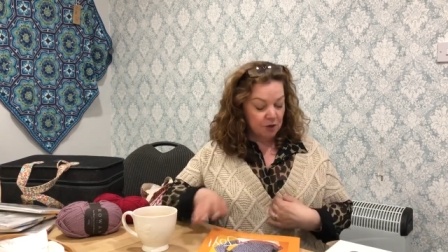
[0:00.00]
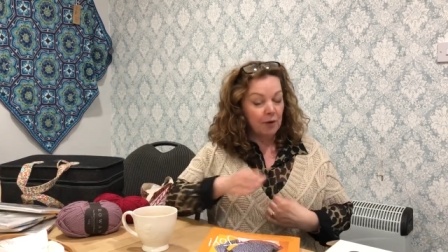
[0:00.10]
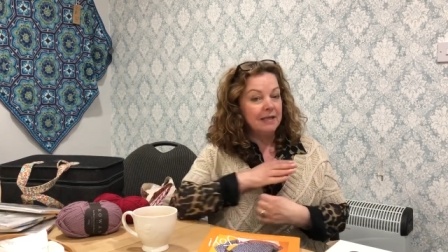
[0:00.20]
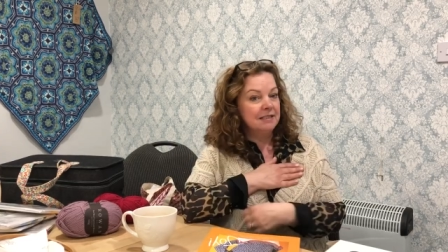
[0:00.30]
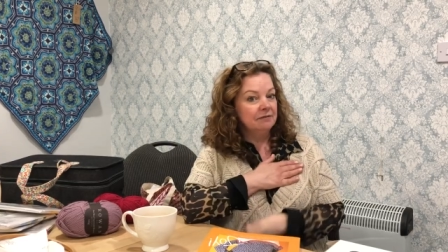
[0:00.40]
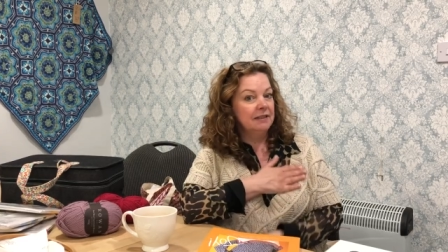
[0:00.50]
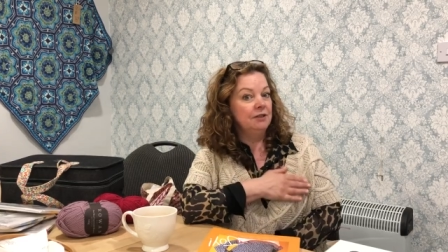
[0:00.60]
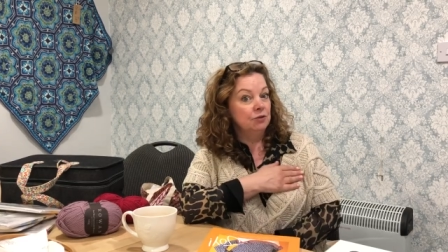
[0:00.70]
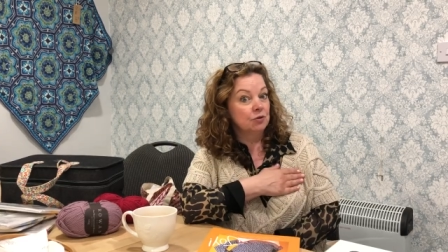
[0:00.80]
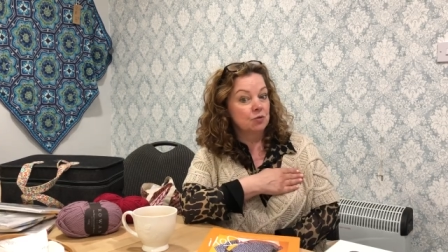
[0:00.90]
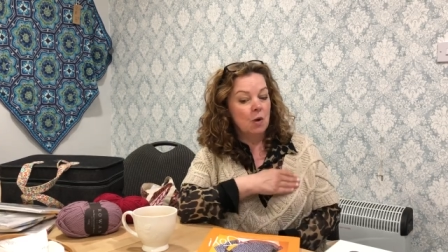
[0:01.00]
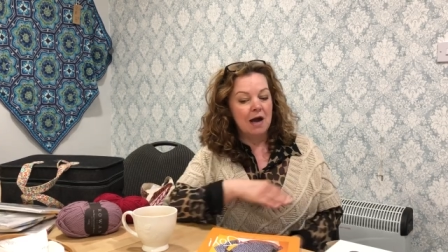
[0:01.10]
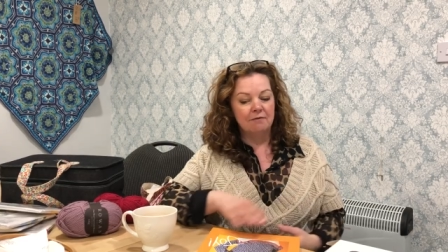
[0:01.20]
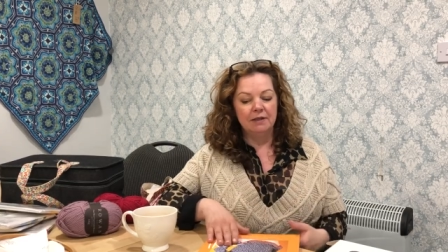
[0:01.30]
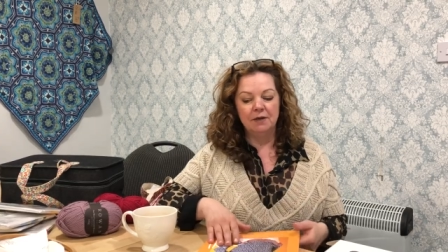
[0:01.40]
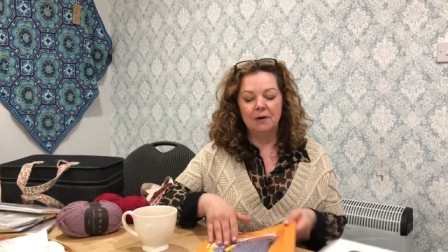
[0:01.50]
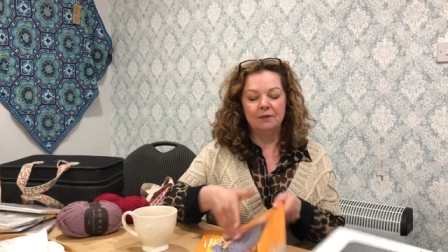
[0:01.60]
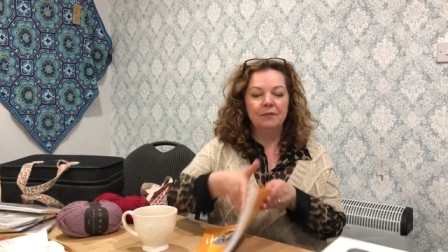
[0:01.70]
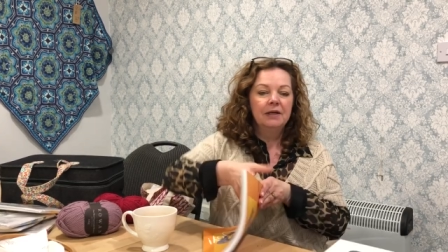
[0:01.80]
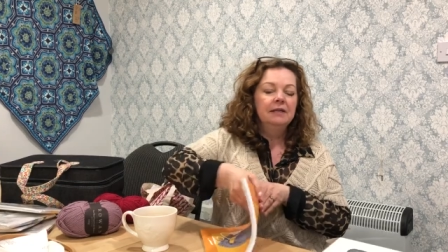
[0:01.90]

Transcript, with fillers: creative linen does wear really well